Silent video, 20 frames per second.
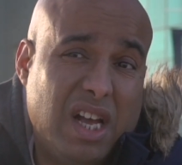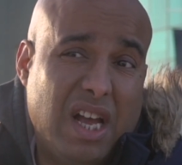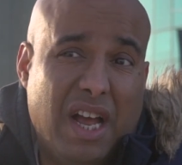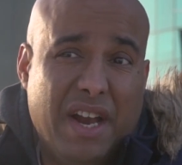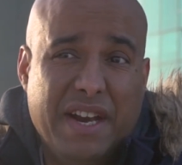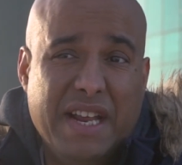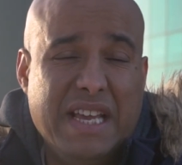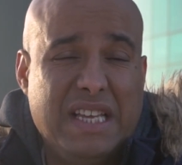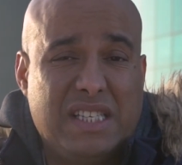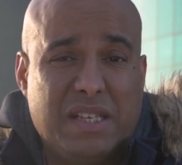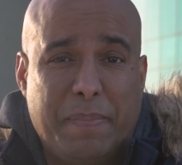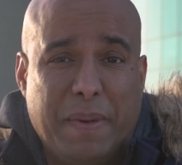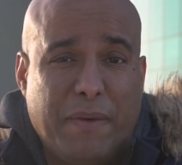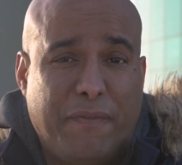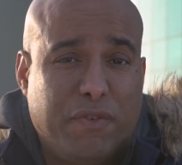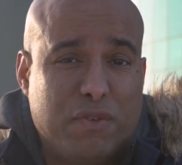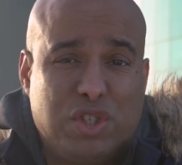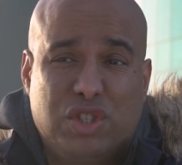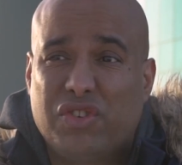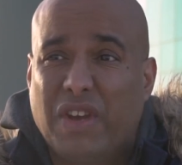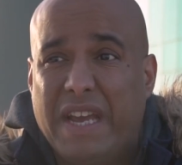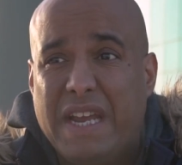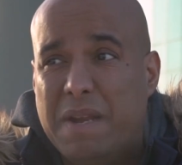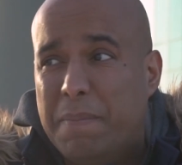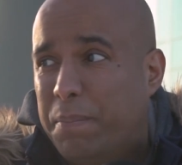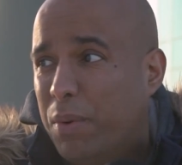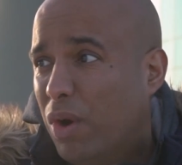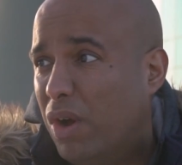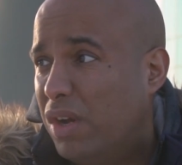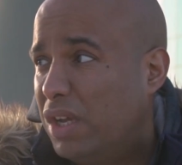And it is a bit
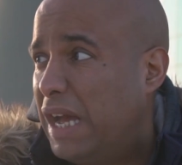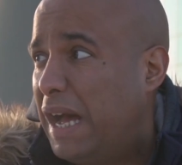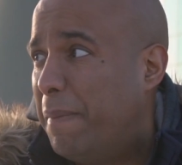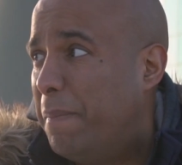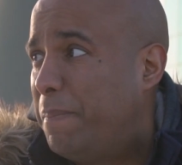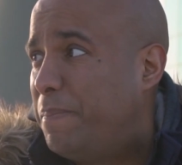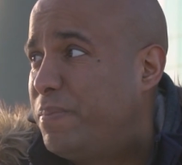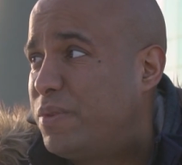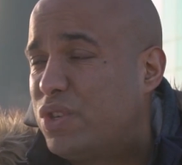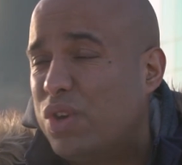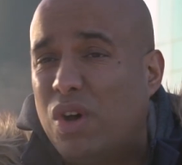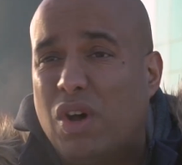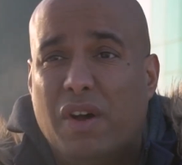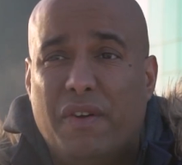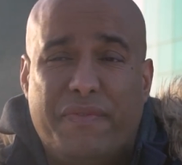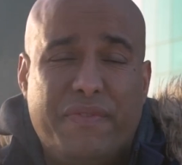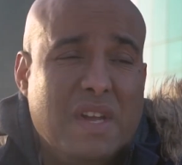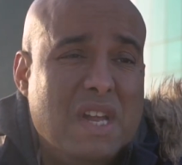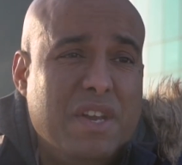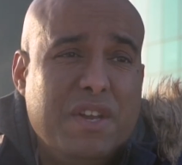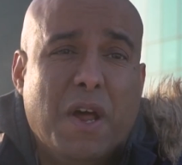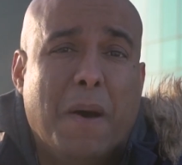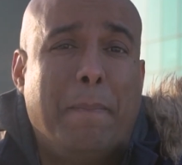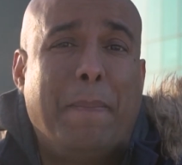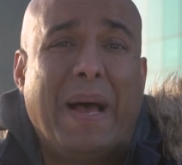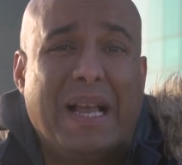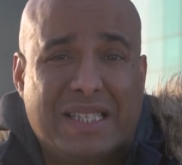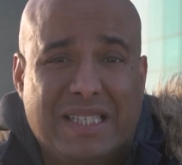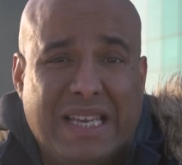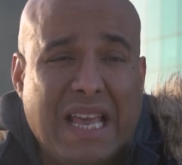frustrating, but I'm sort of not
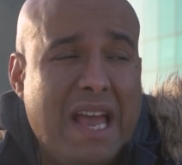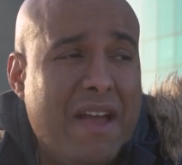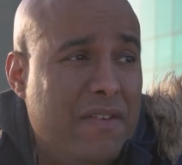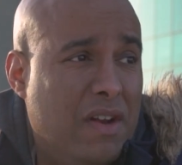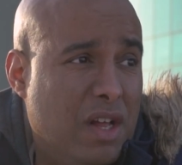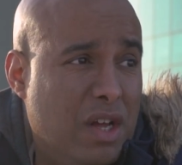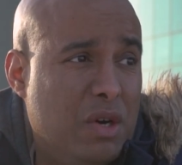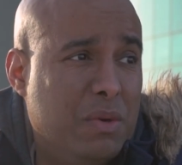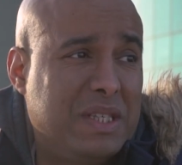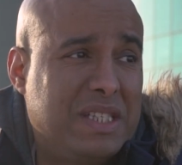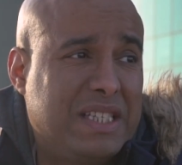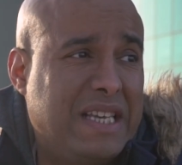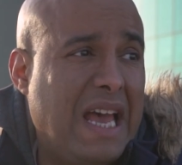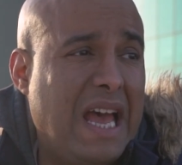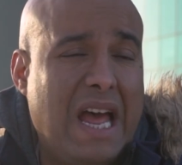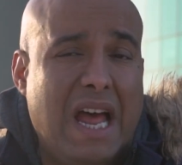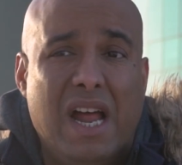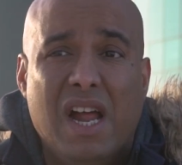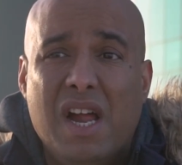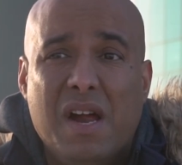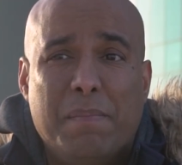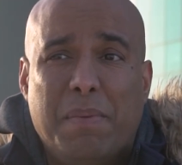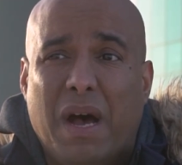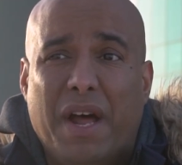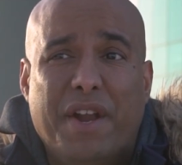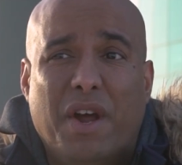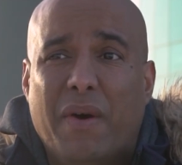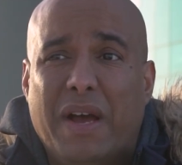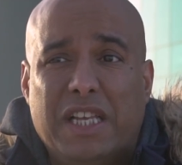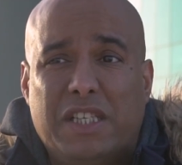past caring. I always care, but
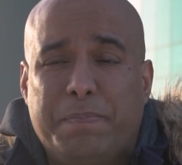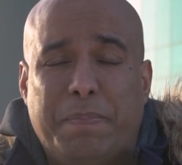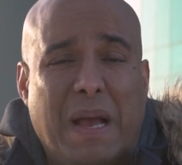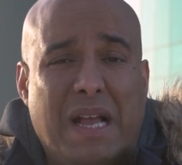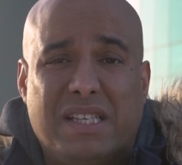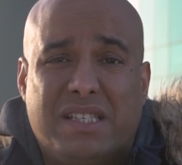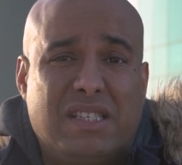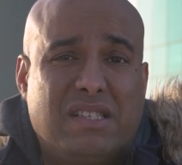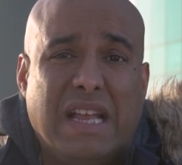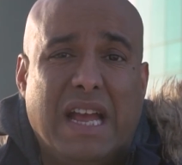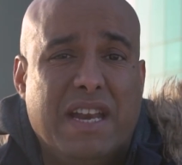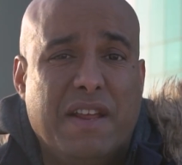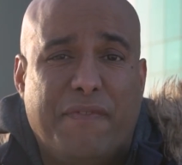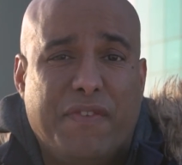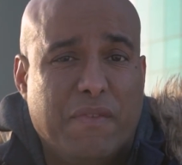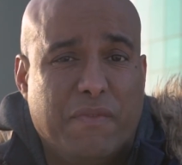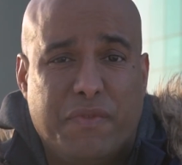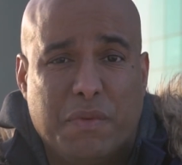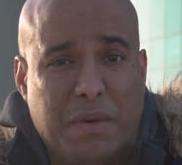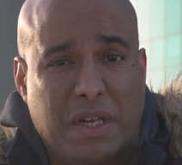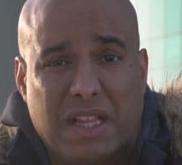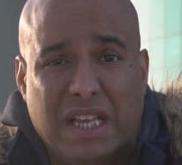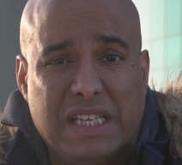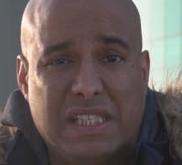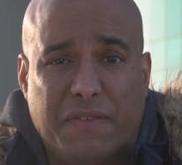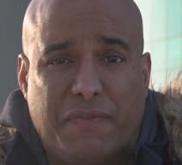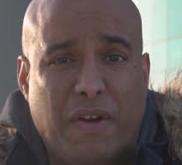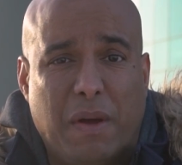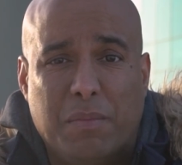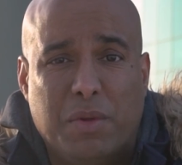I don't expect anything from the
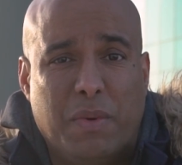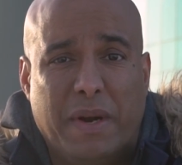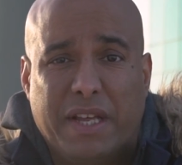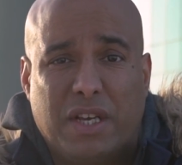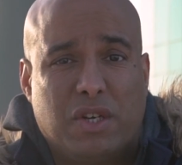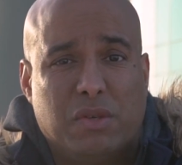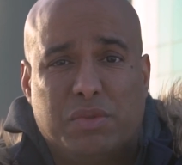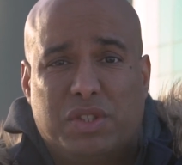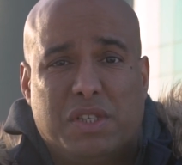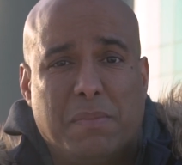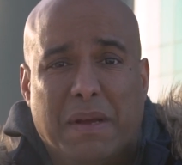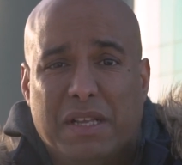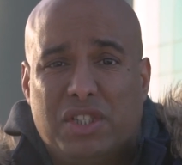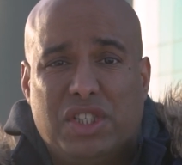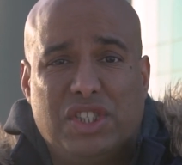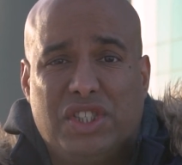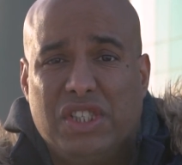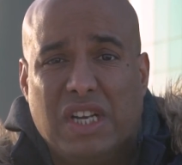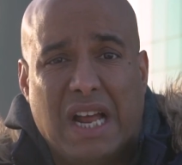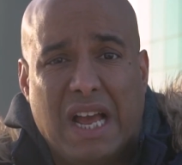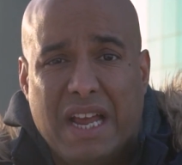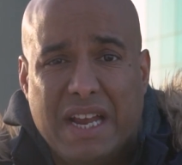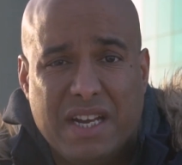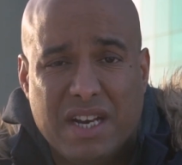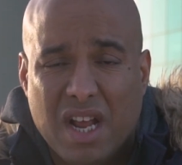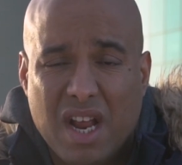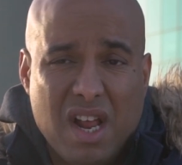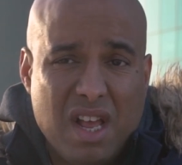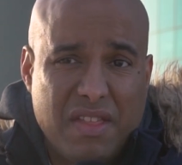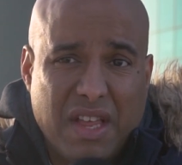Glazer family when it comes to Manchester United.
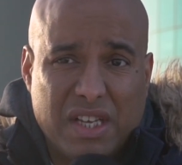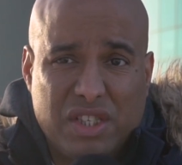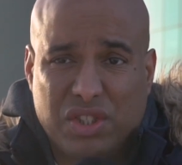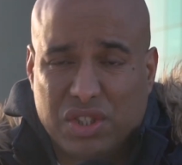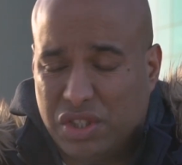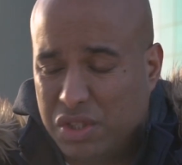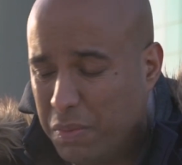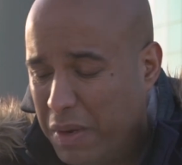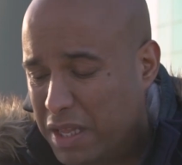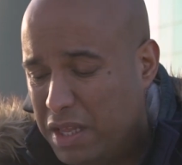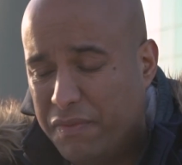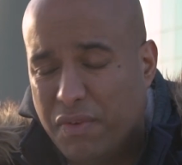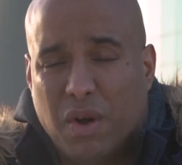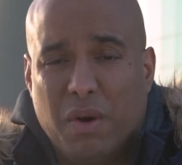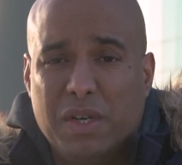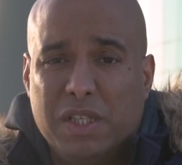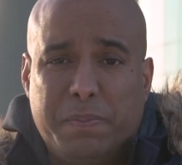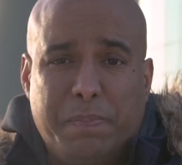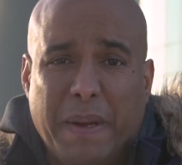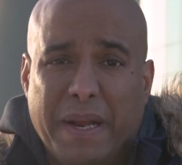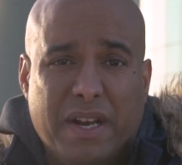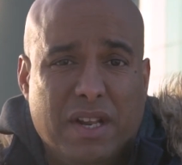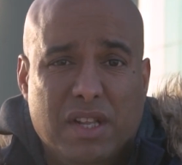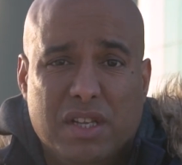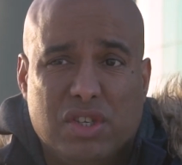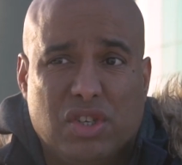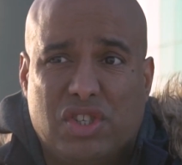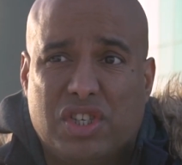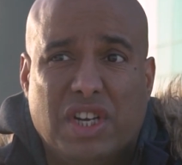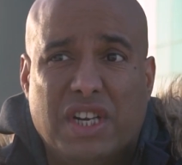That's just the way they've always been, and
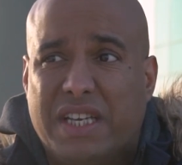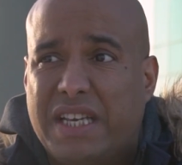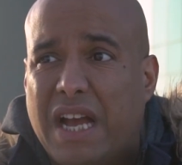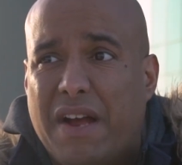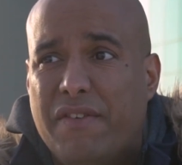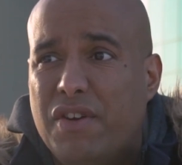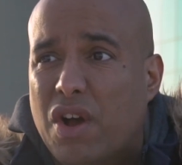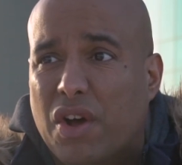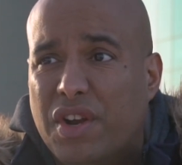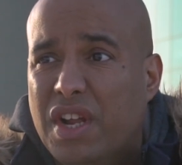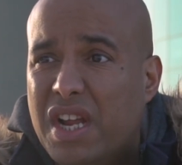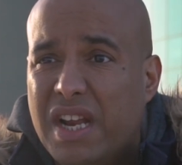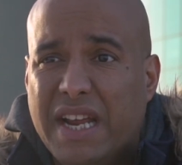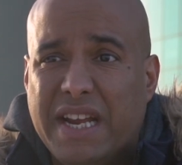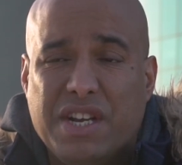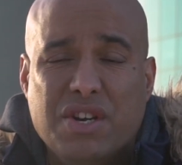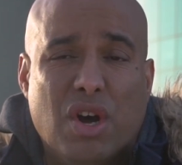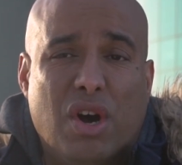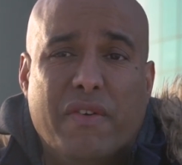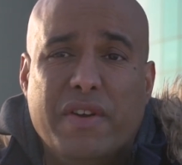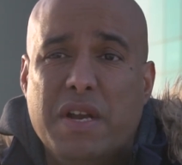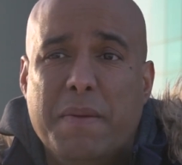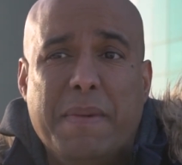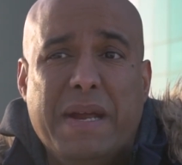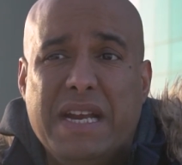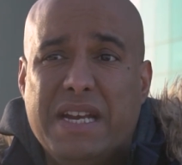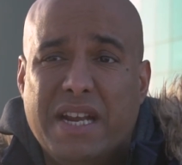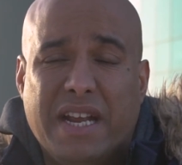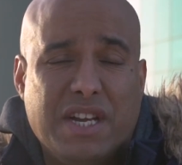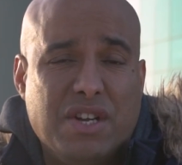they're just going to carry on ignoring the
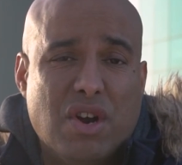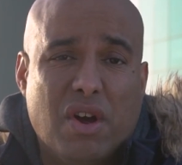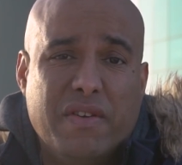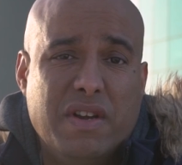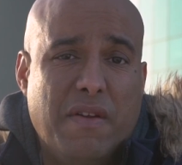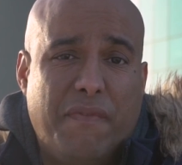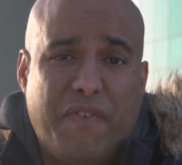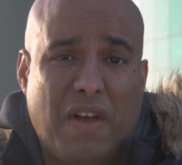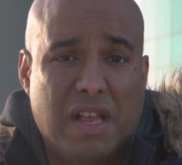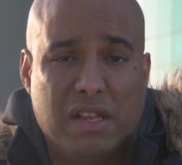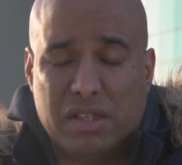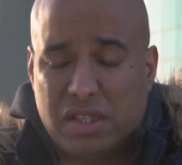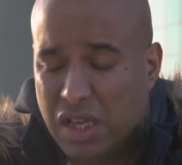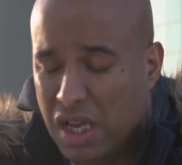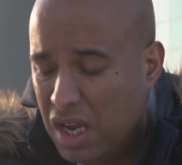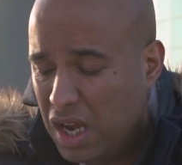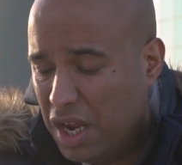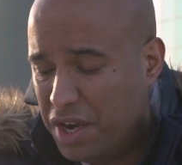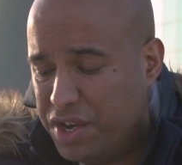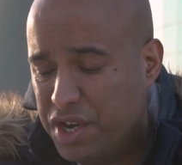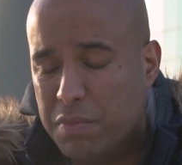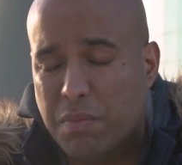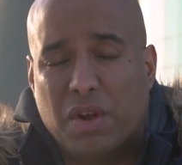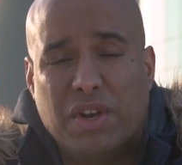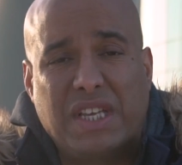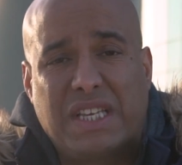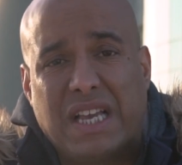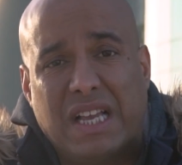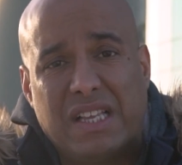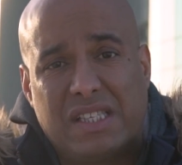media, ignoring the fans, and doing what
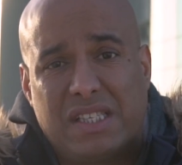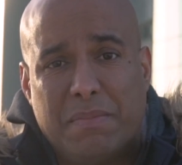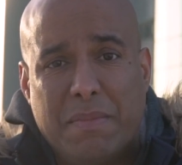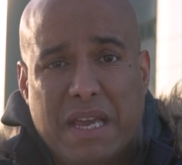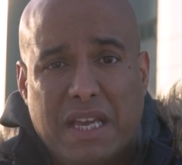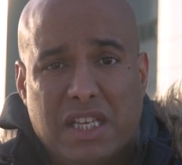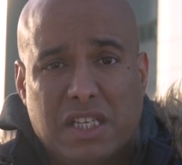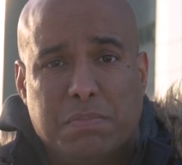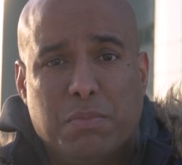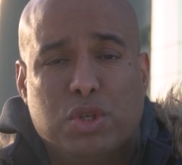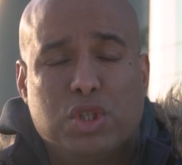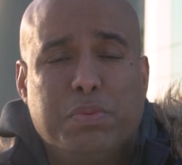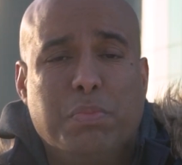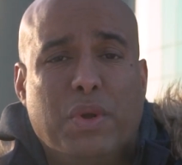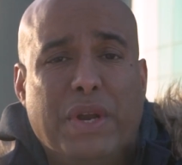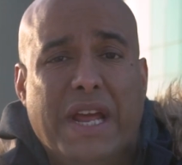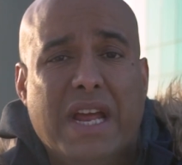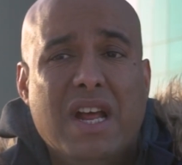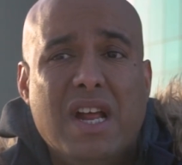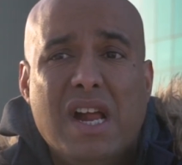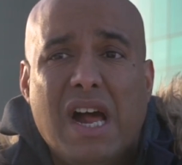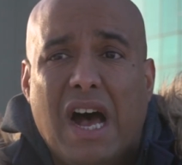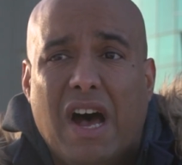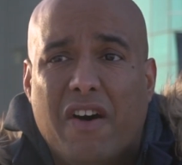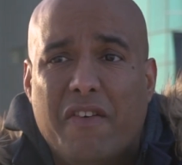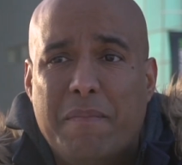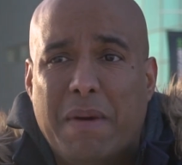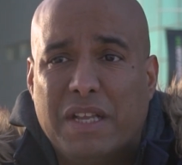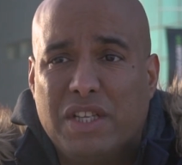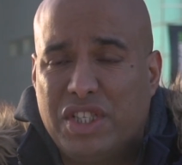they can to make as much money
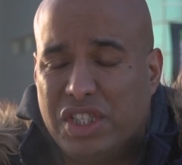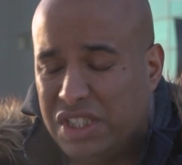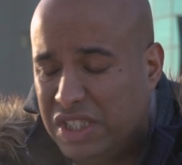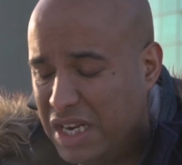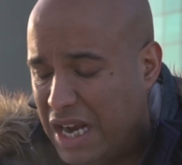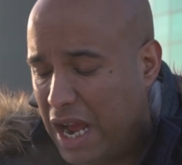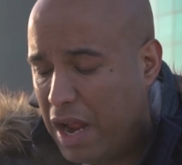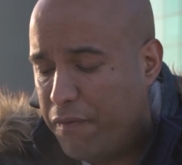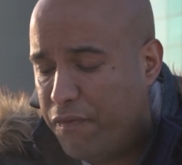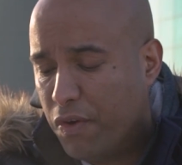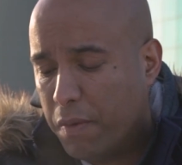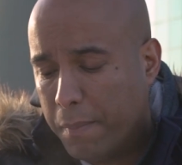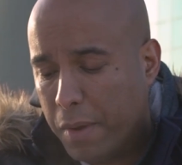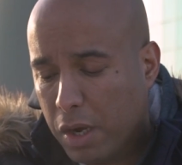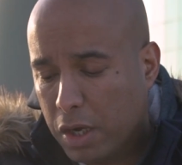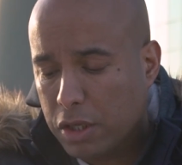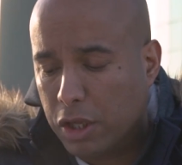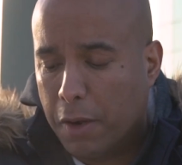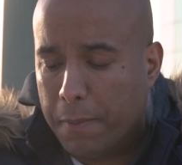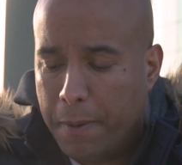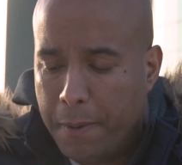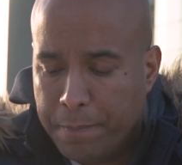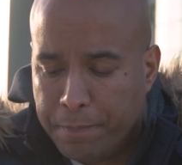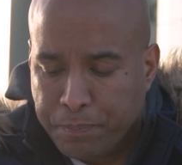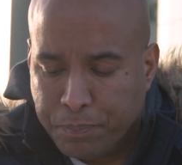out of Manchester United Football Club.